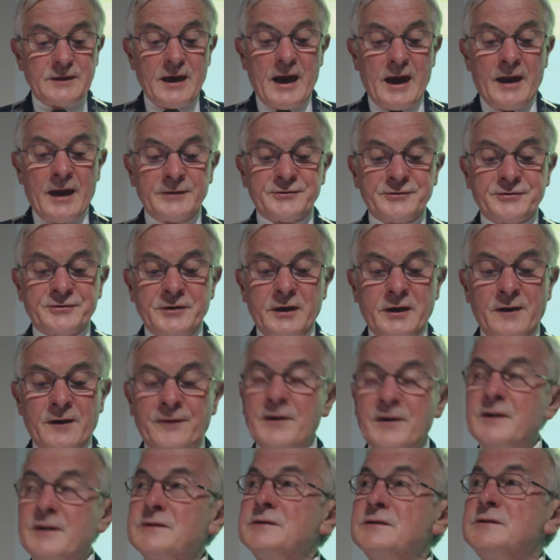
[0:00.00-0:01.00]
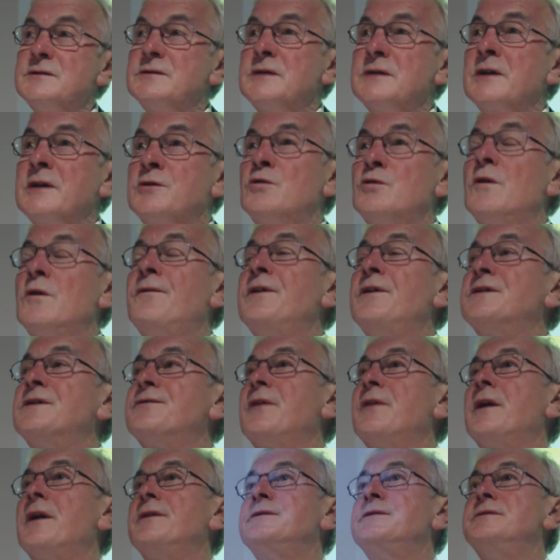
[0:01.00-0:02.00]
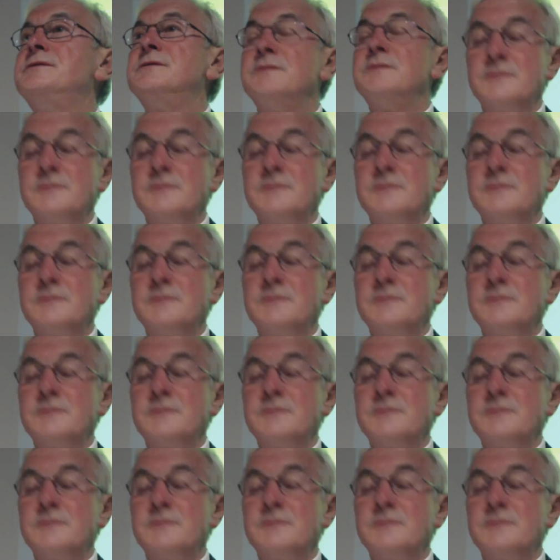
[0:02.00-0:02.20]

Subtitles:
and two of his friends,